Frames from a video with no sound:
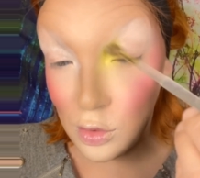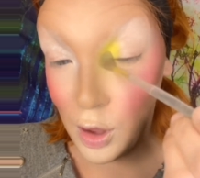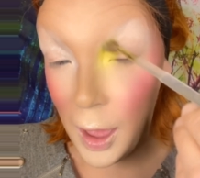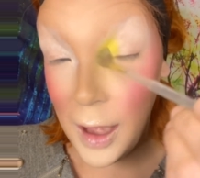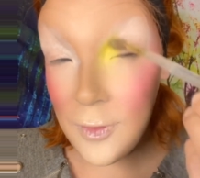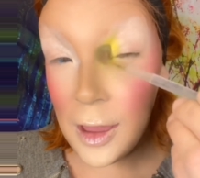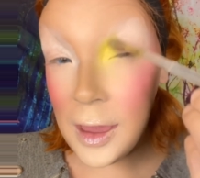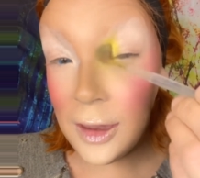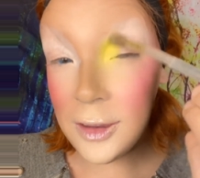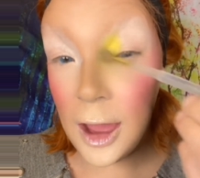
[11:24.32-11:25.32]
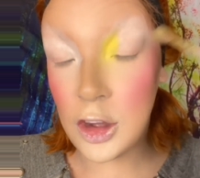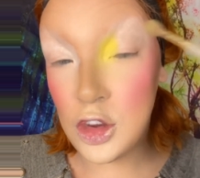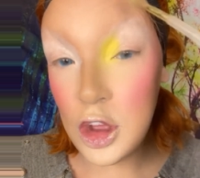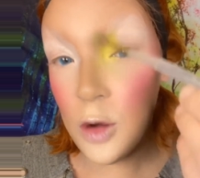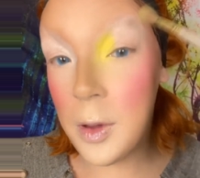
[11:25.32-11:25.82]
And if it gets like
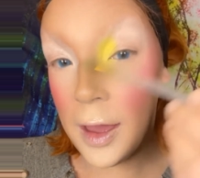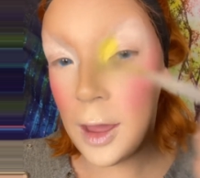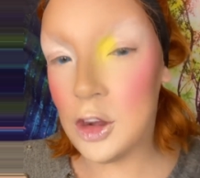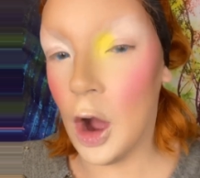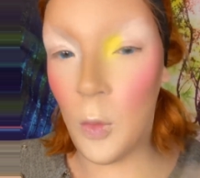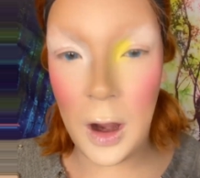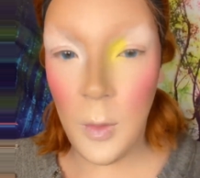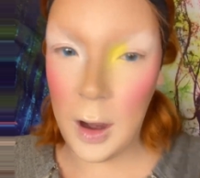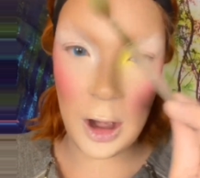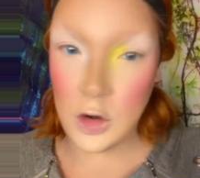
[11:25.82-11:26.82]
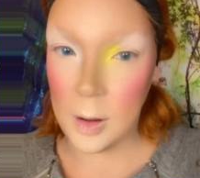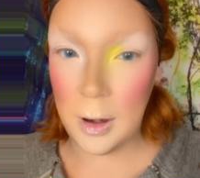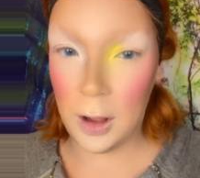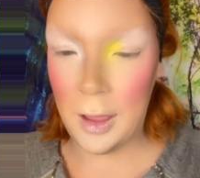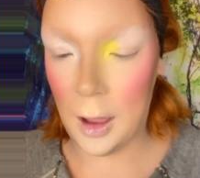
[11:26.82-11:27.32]
too big, don't worry, we're gonna trim it
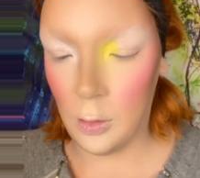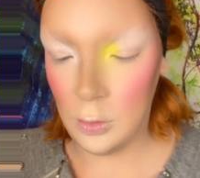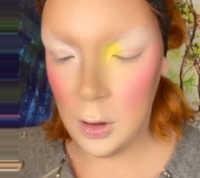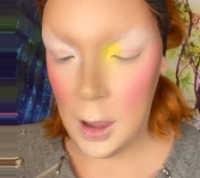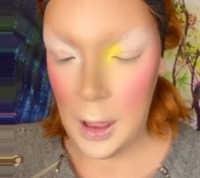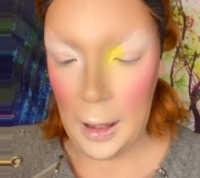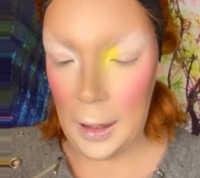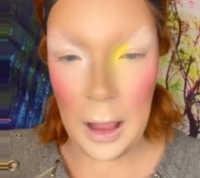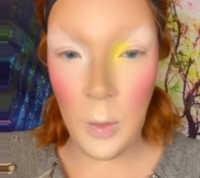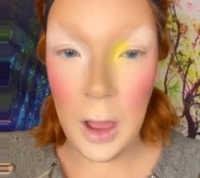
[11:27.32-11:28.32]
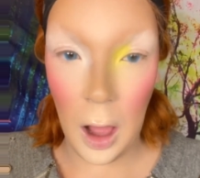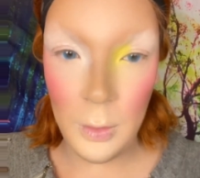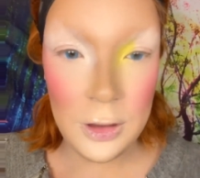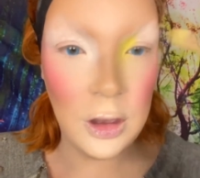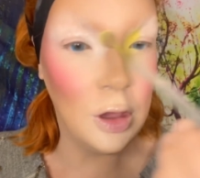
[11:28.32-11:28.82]
all down like we
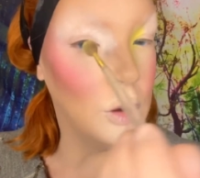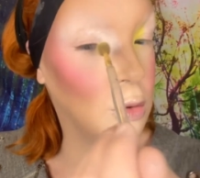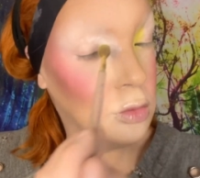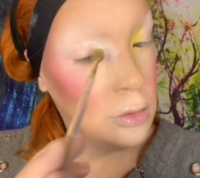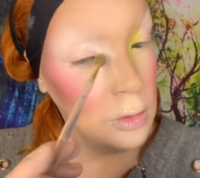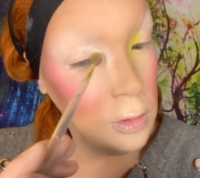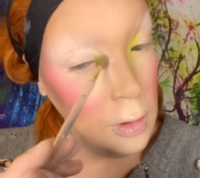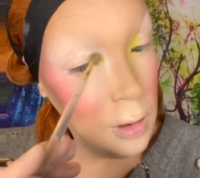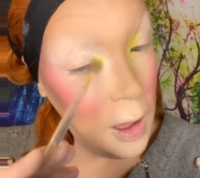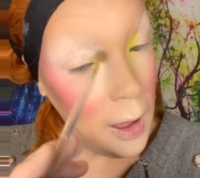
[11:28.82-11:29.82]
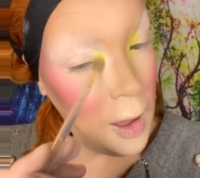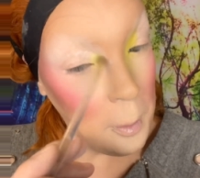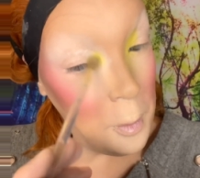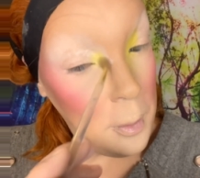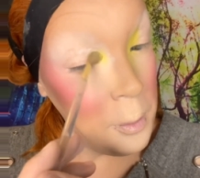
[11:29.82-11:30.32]
always do.
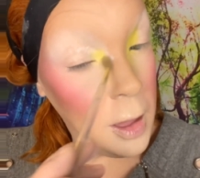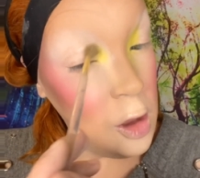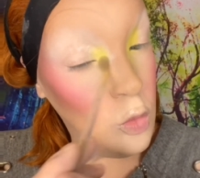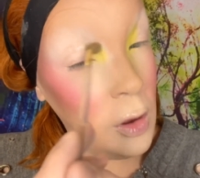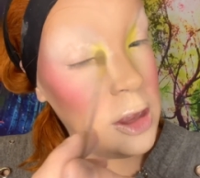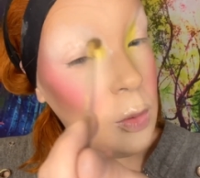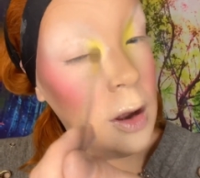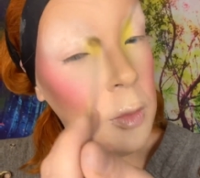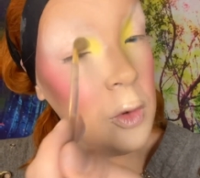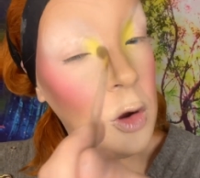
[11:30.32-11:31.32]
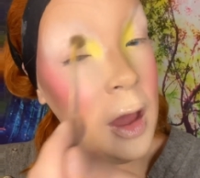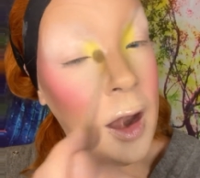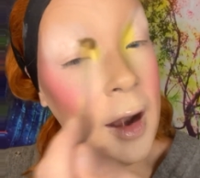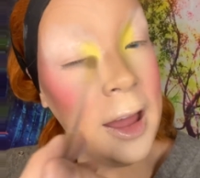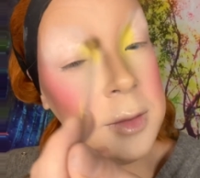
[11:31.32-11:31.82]
But you really just wanna create
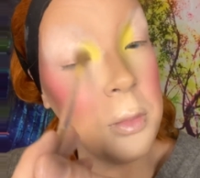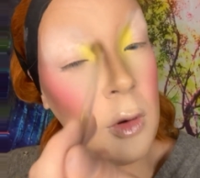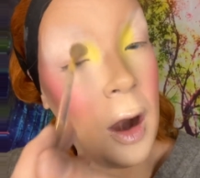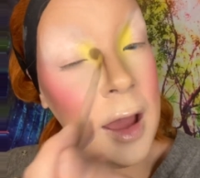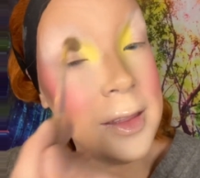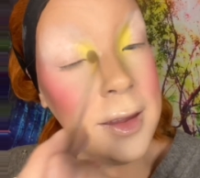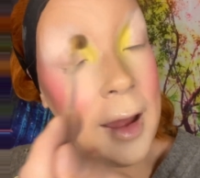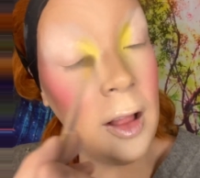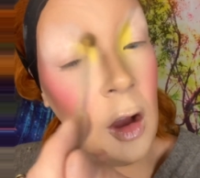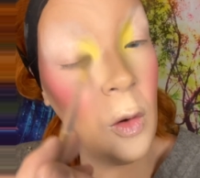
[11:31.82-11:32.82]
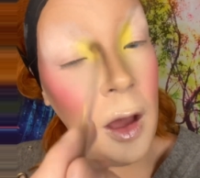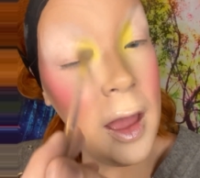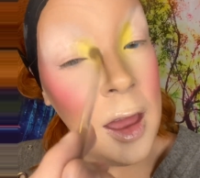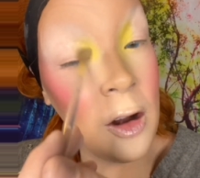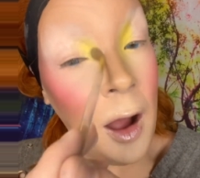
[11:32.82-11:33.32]
a nice bright yellow
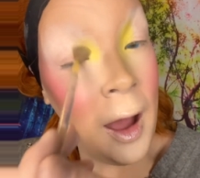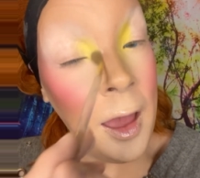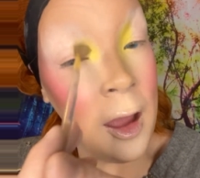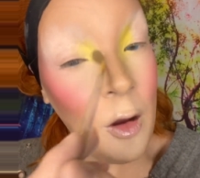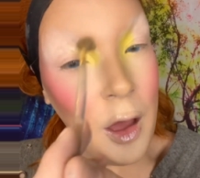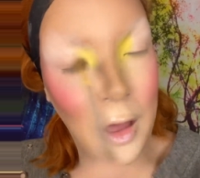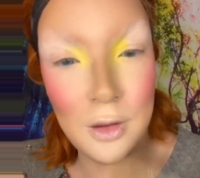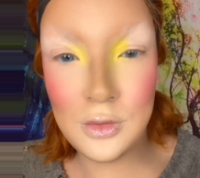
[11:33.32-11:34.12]
inner eye area.